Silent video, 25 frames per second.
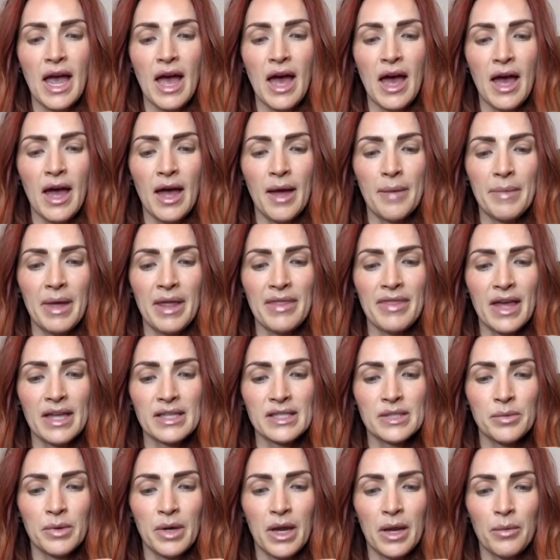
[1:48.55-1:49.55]
And
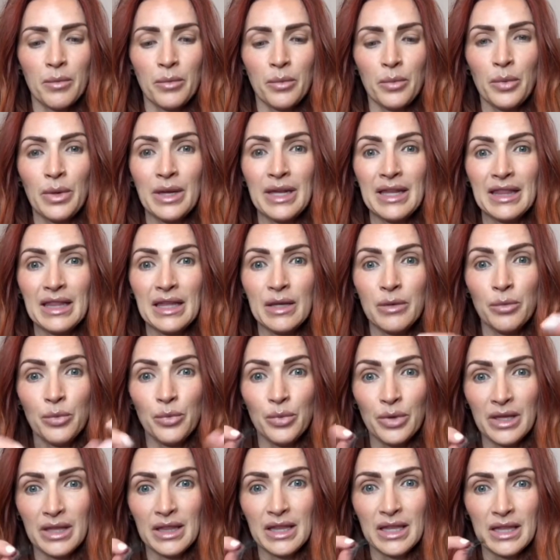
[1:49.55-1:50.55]
that's what I really,
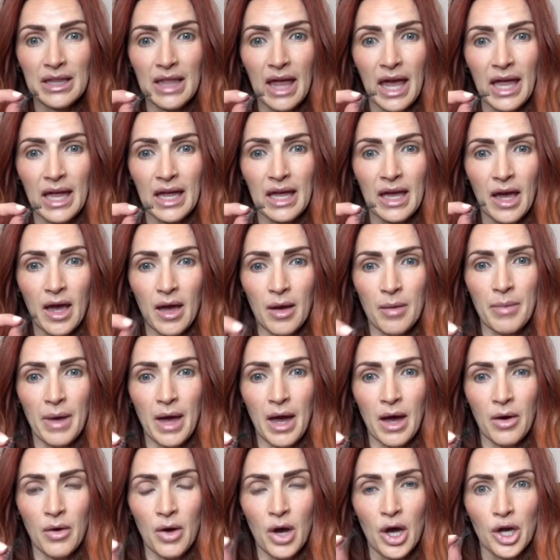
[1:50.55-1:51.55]
really like
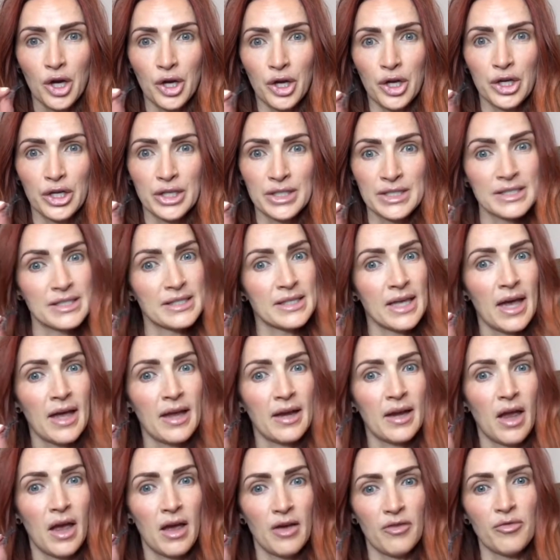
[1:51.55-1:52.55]
about a good
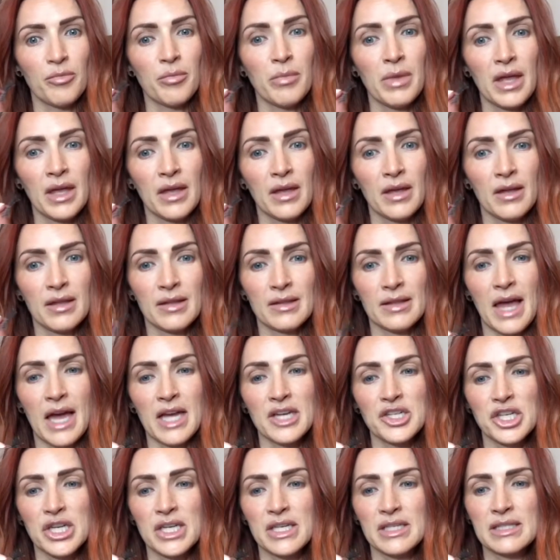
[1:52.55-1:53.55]
set of mink
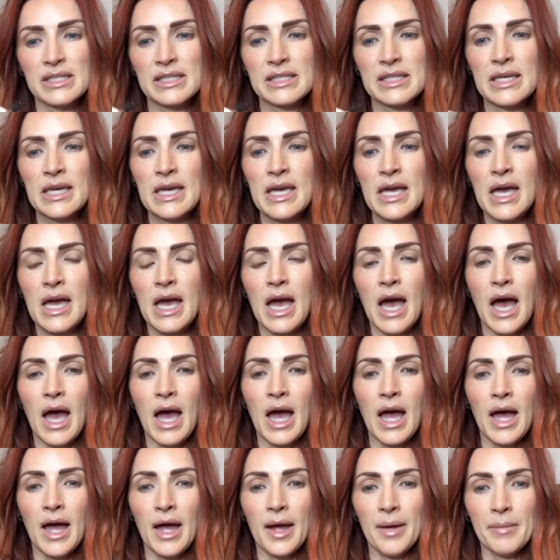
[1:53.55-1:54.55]
lashes.
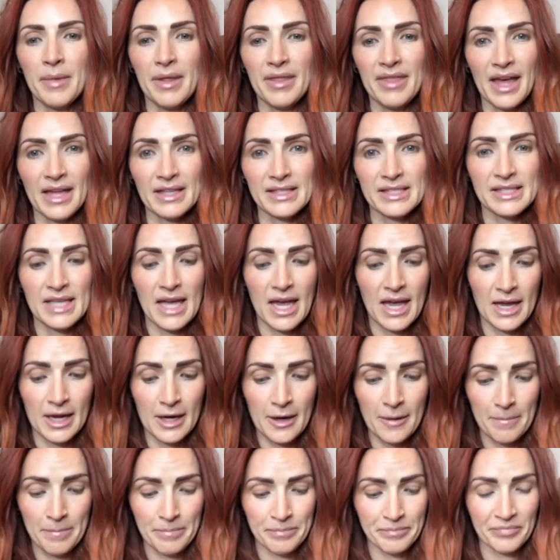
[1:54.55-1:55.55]
That
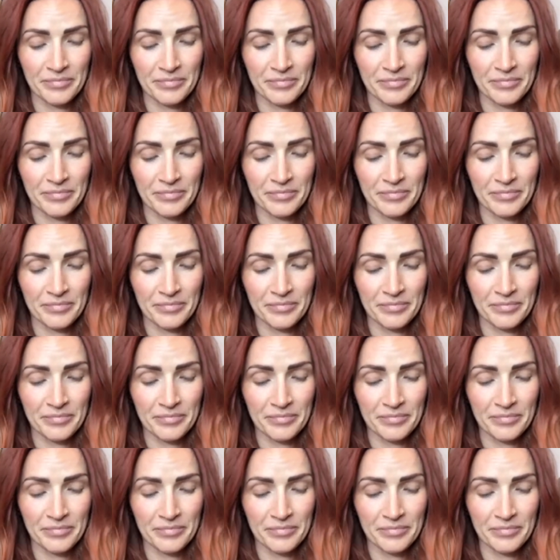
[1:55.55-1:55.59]
said,